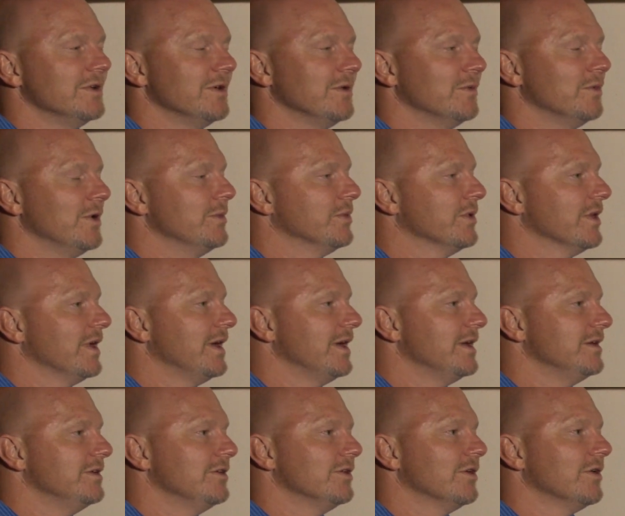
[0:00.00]
and we
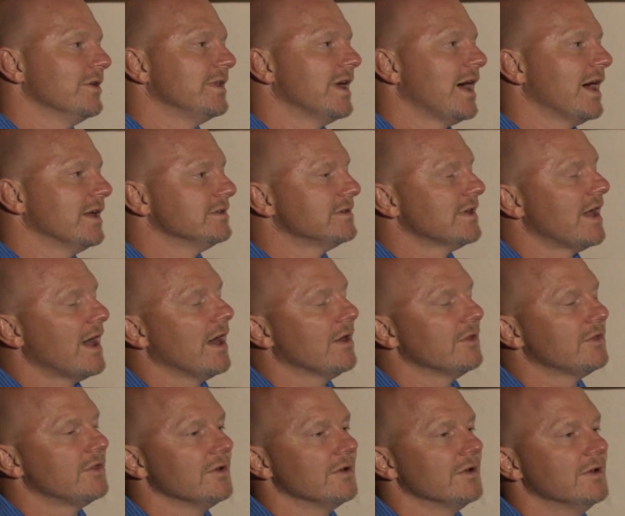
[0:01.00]
play, you know, down
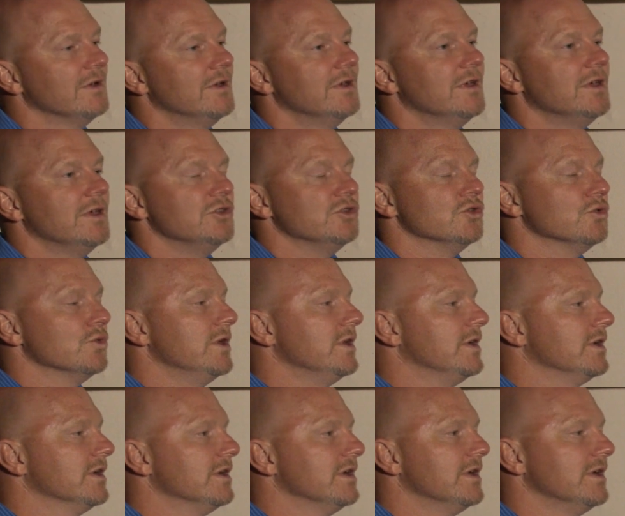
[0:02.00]
south or
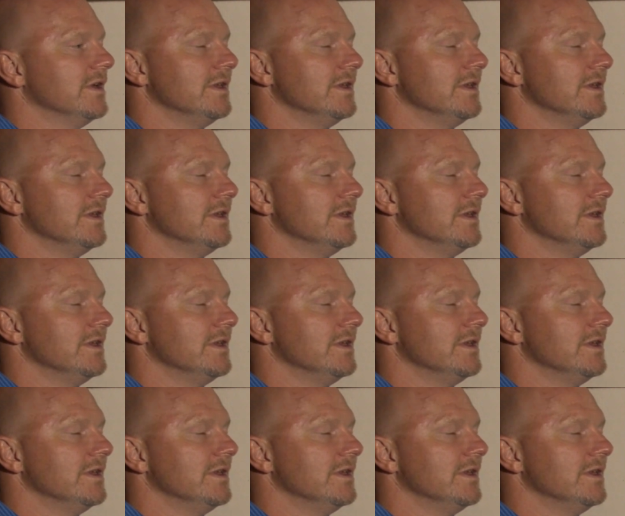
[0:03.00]
Eureka,